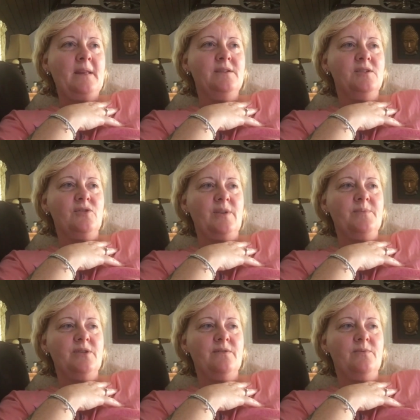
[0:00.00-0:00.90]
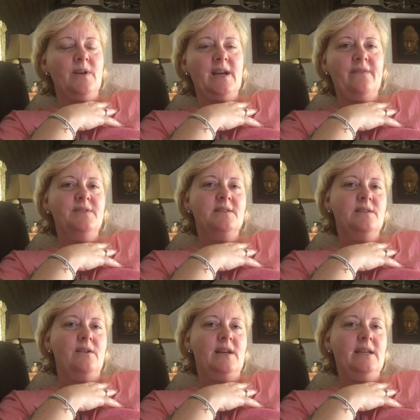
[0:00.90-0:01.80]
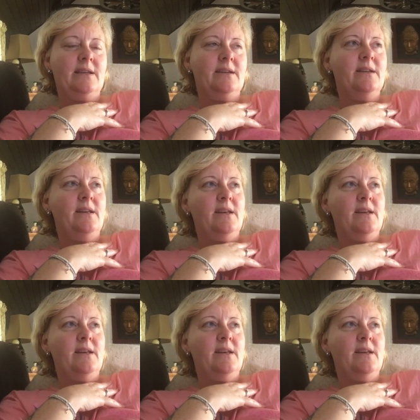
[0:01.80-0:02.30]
description of what heaven's like.